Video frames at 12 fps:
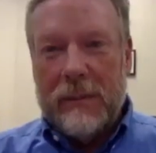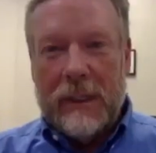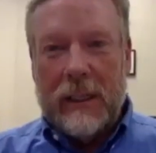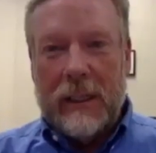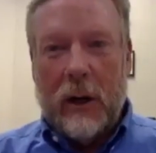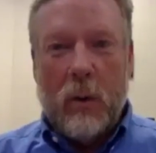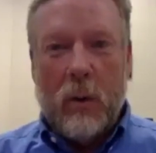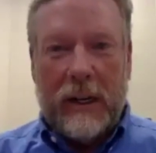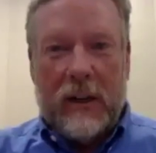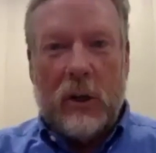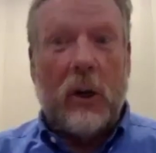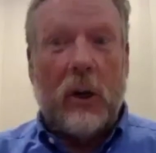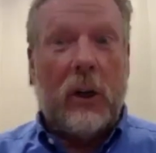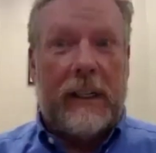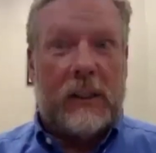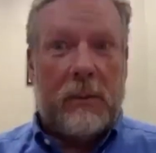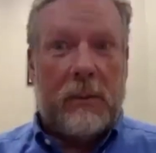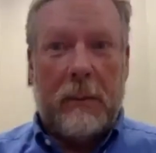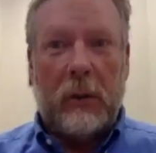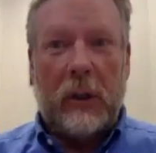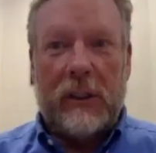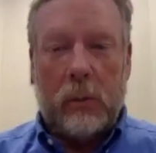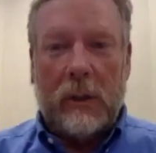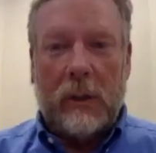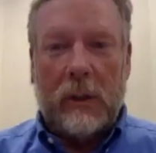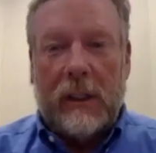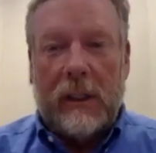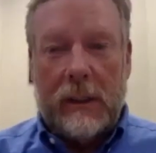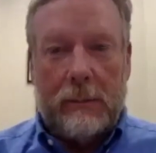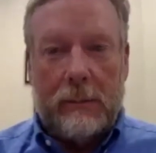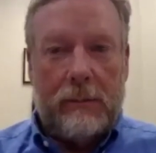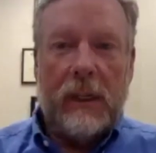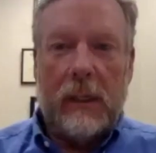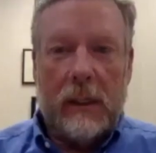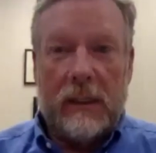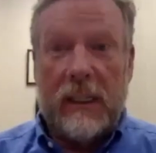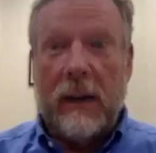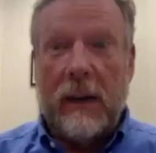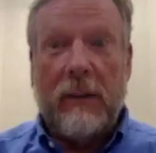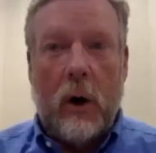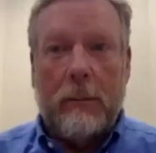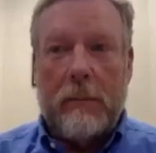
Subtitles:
one of your earliest memories was a difficult